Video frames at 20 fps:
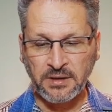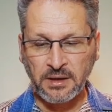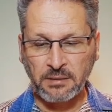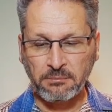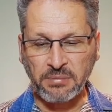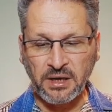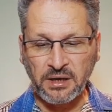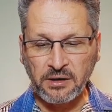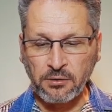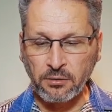
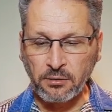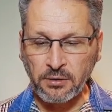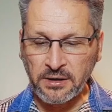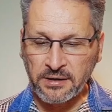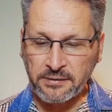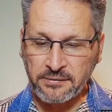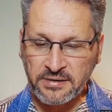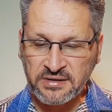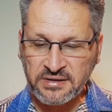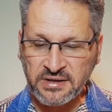By
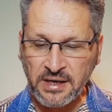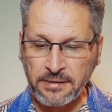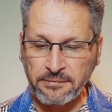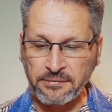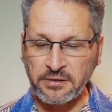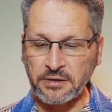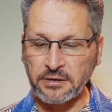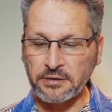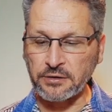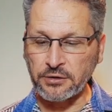calling this
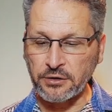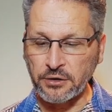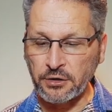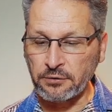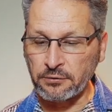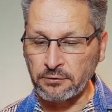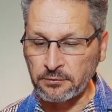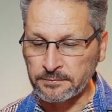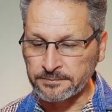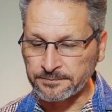covenant
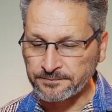new,